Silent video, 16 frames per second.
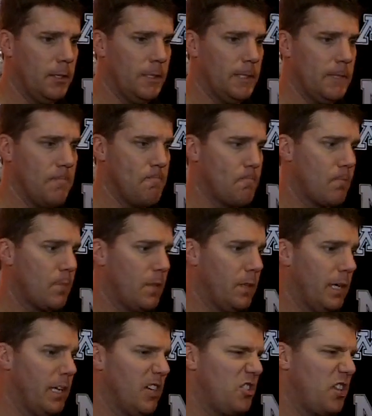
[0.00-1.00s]

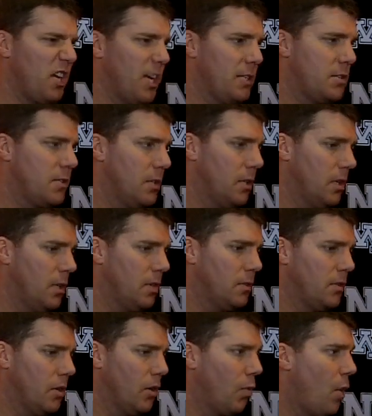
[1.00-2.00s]
They get a chance, you
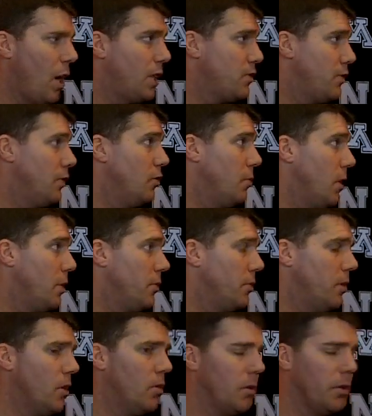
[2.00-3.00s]
know, to watch film on
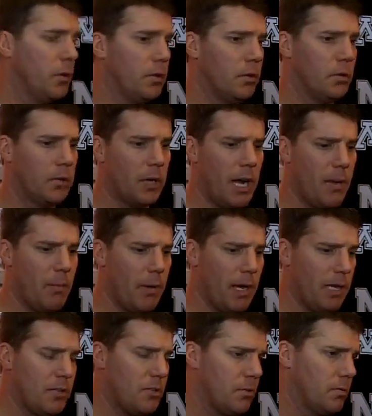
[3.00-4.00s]
their own, on their
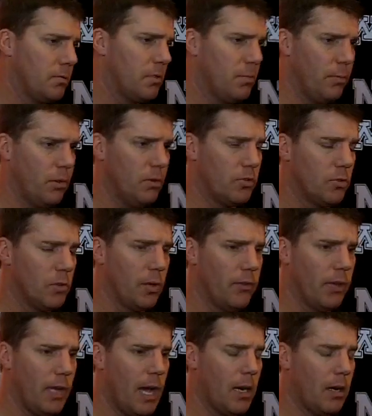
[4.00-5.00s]
iPads or computers,
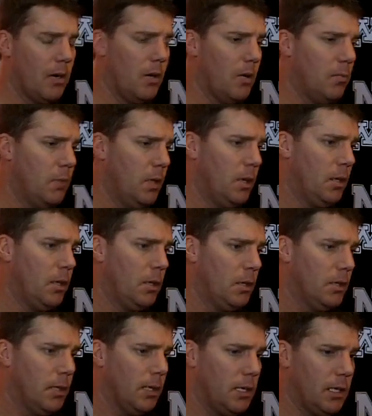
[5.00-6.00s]
whatever they got at
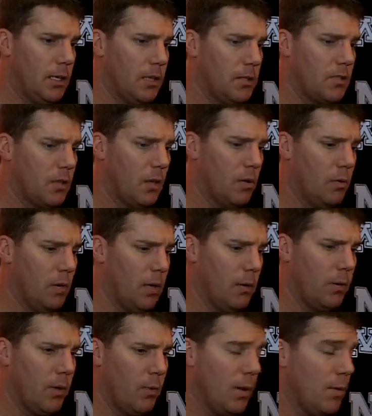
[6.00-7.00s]
home.
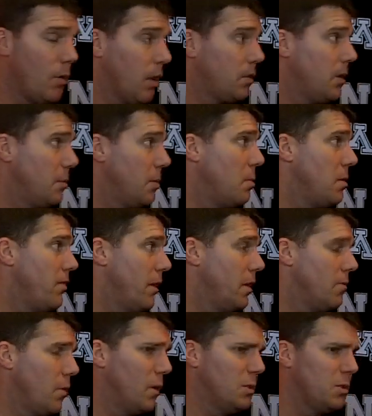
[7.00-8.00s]
So we want them to be
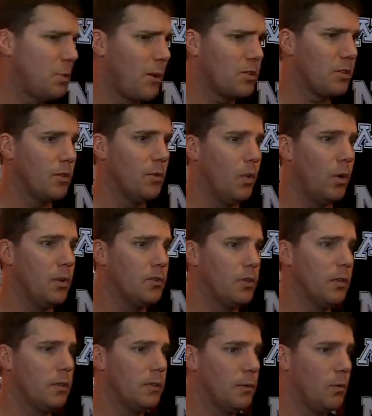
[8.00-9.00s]
very involved, especially the
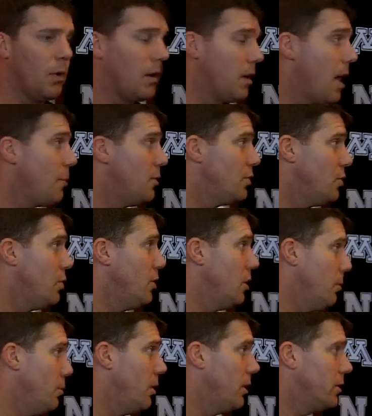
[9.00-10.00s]
ones that want an
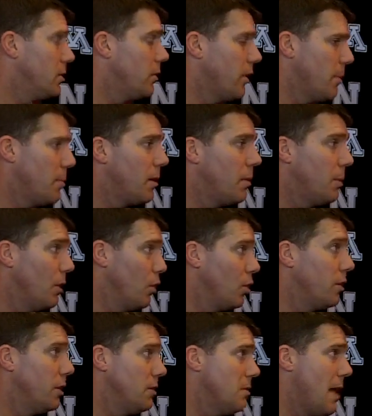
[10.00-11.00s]
opportunity to play early. They better be
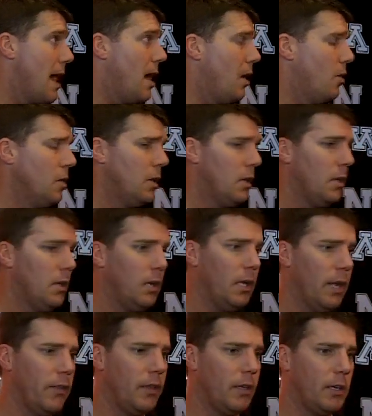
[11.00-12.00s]
learning now.
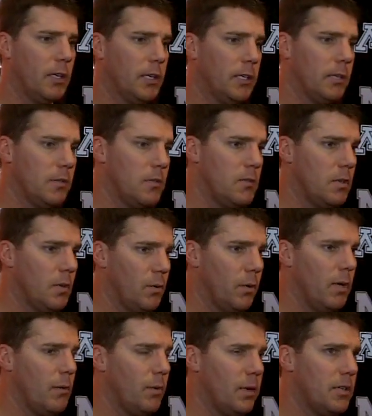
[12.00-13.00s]
And I think, you know,
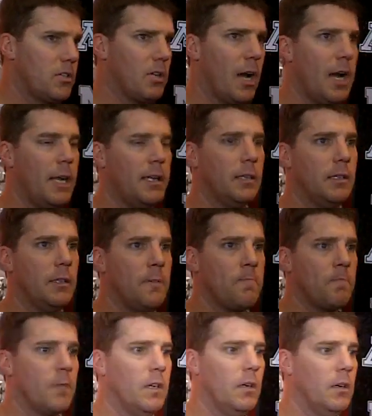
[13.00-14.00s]
we signed
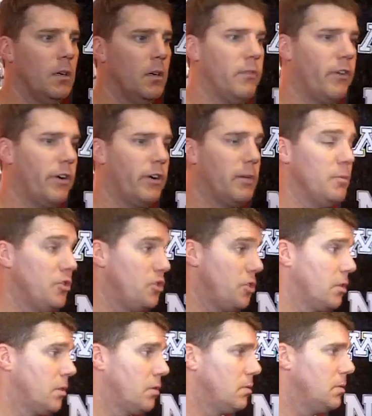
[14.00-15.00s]
a very
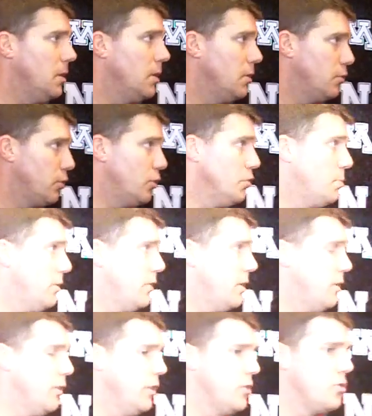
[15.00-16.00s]
mature group of
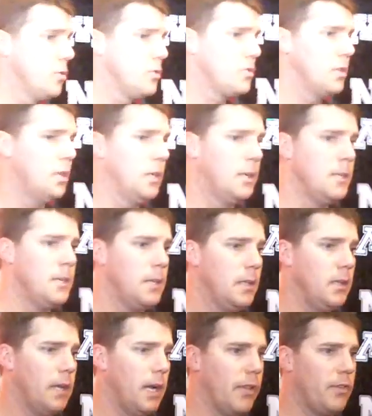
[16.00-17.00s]
individuals
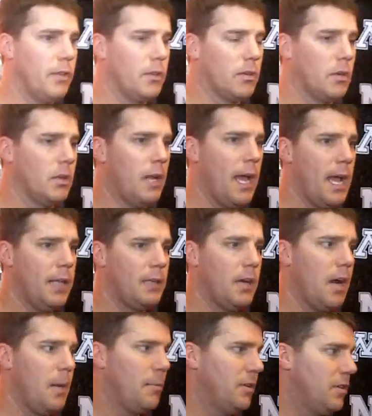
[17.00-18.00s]
that I think are going to
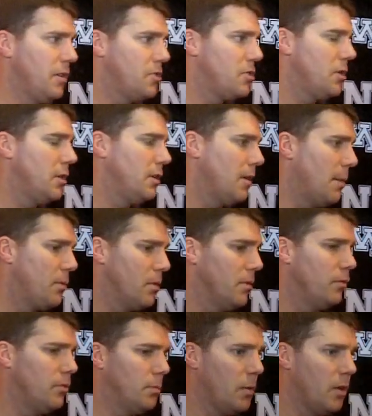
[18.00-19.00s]
add competition and depth
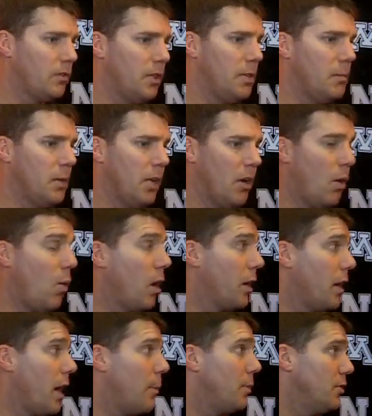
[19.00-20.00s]
to the football team, and they all
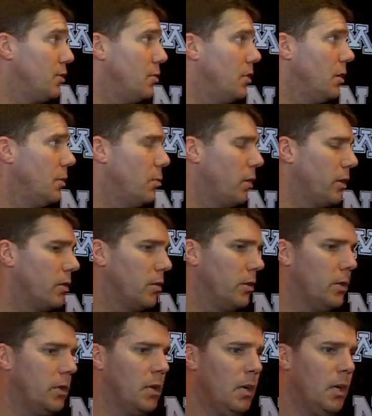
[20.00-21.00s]
want an opportunity to play
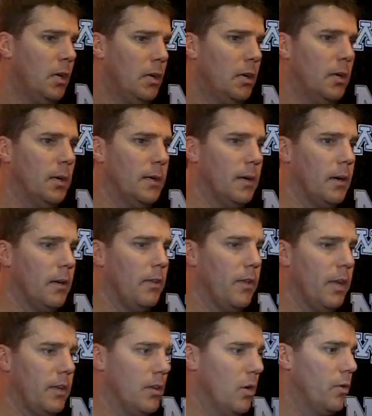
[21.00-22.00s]
early.
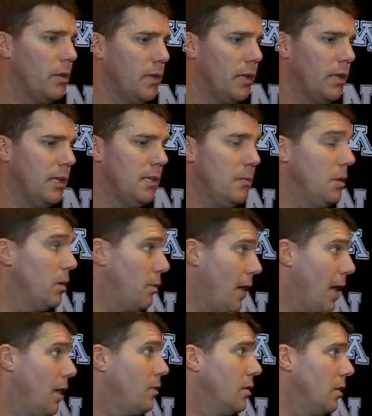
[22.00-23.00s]
They know that they need to be
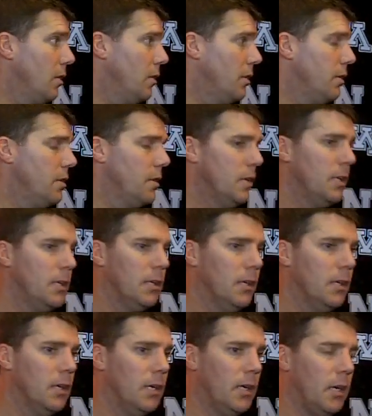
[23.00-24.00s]
around to learn.
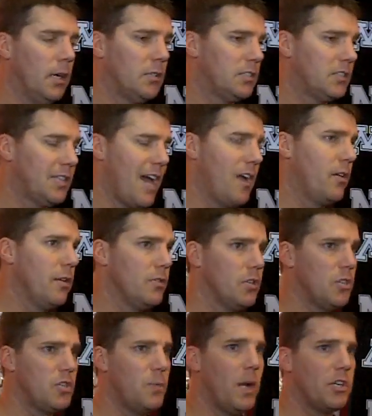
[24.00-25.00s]
On
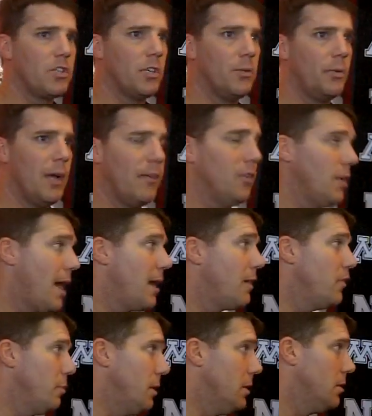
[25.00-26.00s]
Saturdays especially, we have a
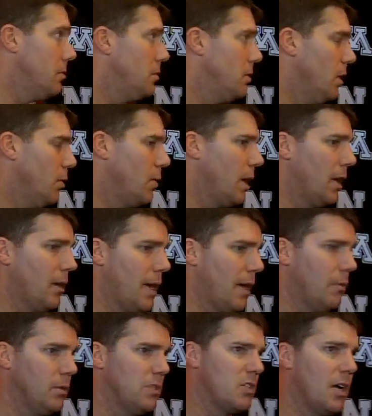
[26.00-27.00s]
lot of them here. You know, we got a
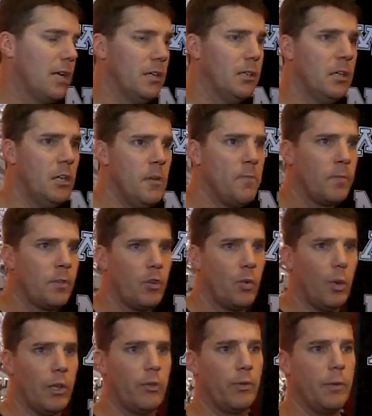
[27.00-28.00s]
lot. We signed
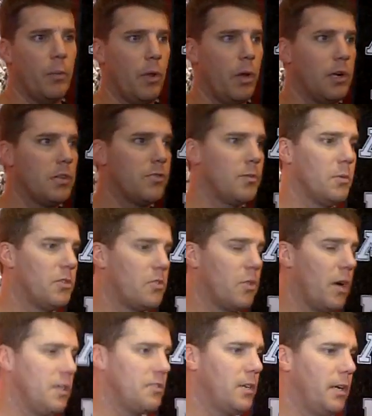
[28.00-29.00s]
23 players from the
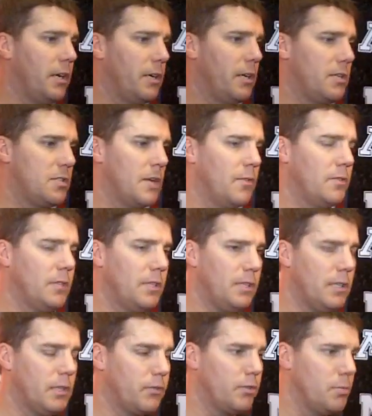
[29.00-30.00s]
Tri-State area,
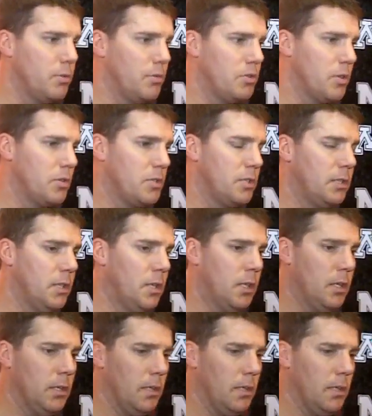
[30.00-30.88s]
17 here from New Jersey,